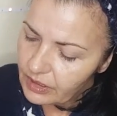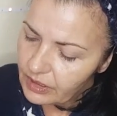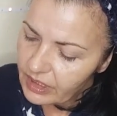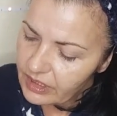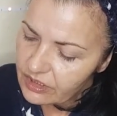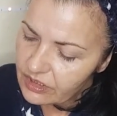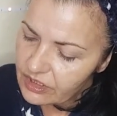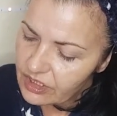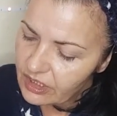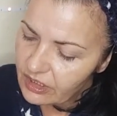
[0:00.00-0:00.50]

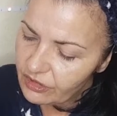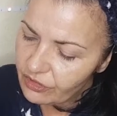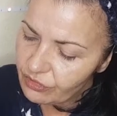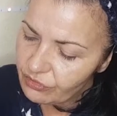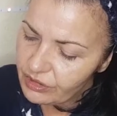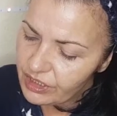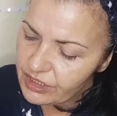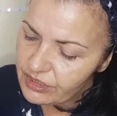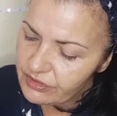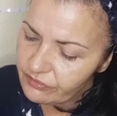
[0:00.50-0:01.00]
I take
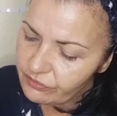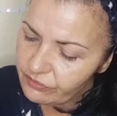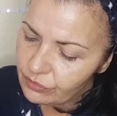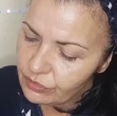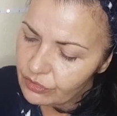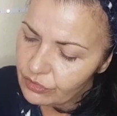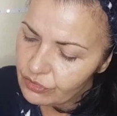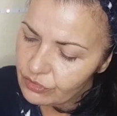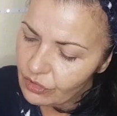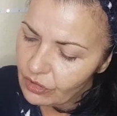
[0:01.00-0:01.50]
three to
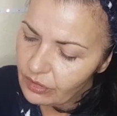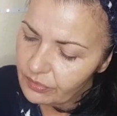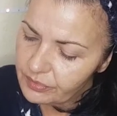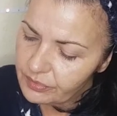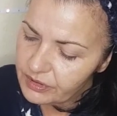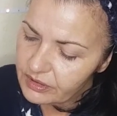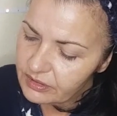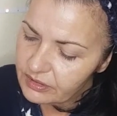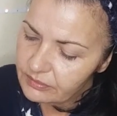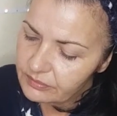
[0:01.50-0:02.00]
four
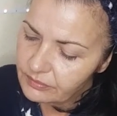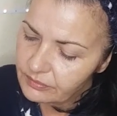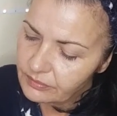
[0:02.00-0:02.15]
drops.